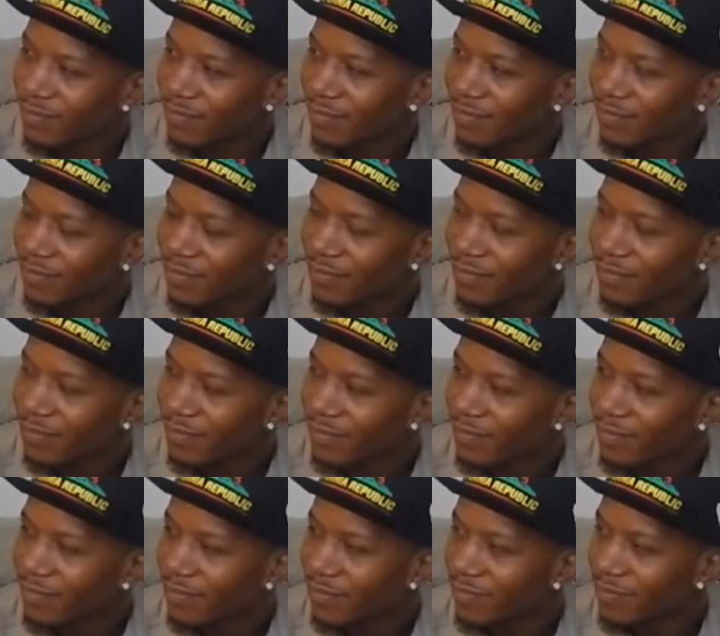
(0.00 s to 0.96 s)

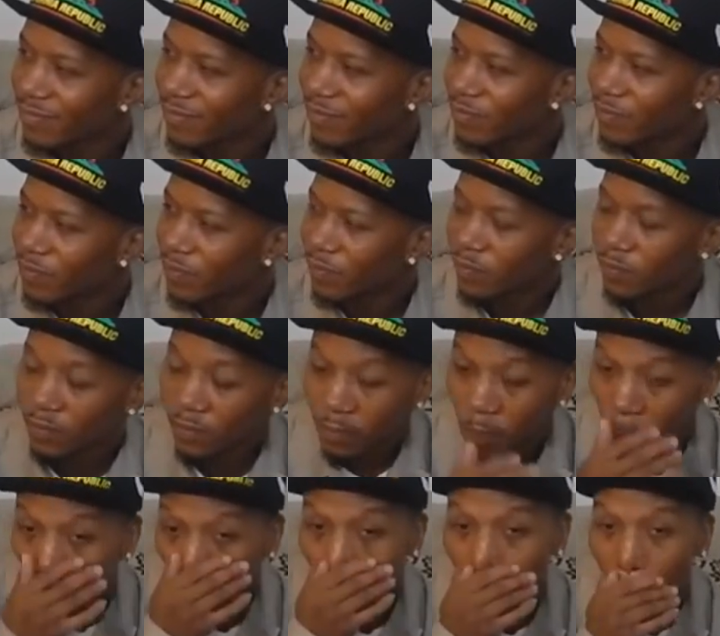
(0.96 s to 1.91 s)

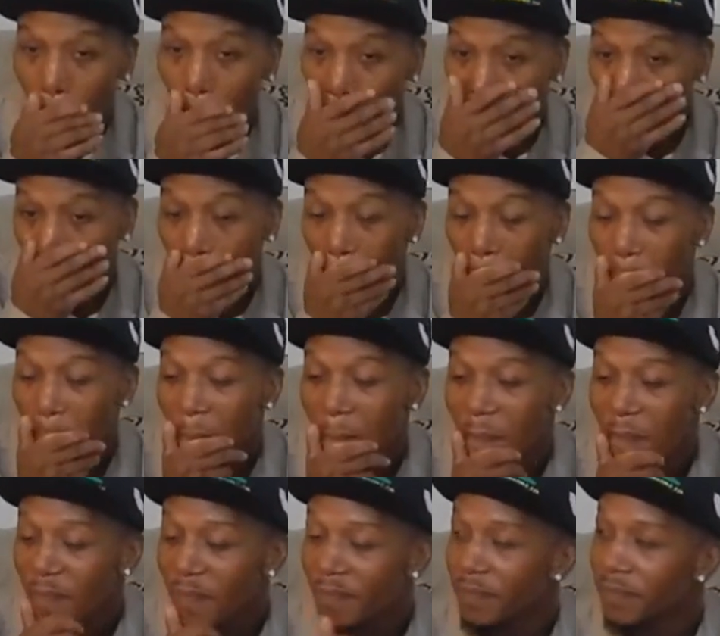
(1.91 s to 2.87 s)

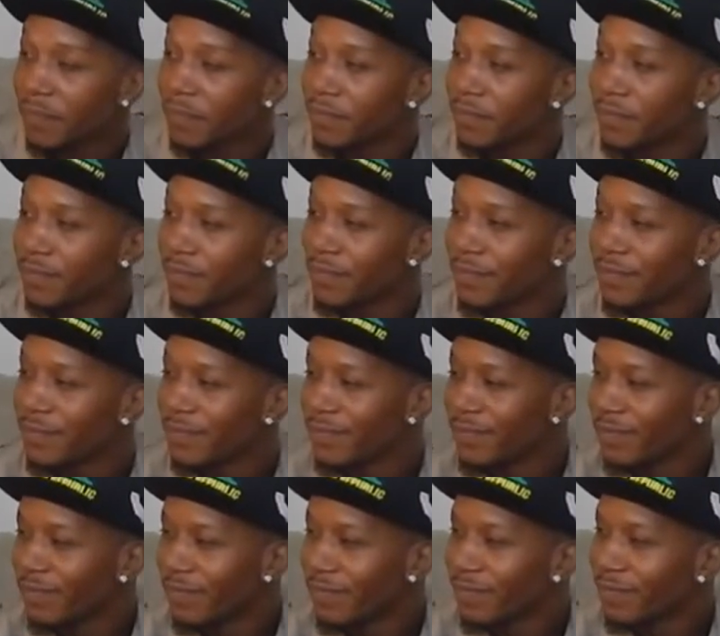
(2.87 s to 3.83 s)

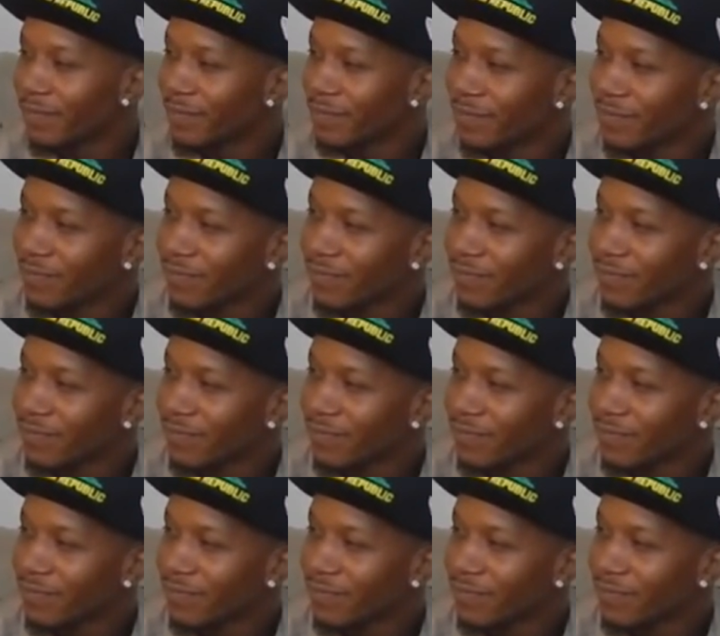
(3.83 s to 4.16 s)
This person isn't speaking.